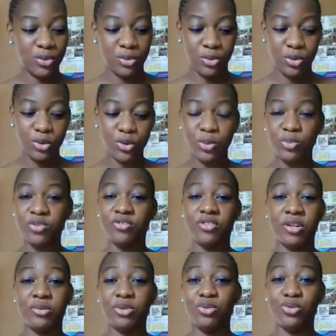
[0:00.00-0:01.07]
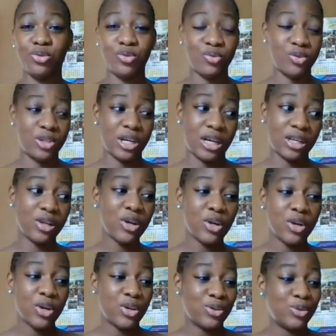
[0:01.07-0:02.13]
YouTube is very useful. Like
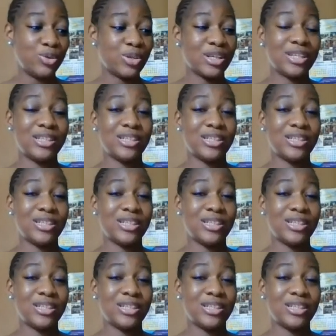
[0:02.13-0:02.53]
you can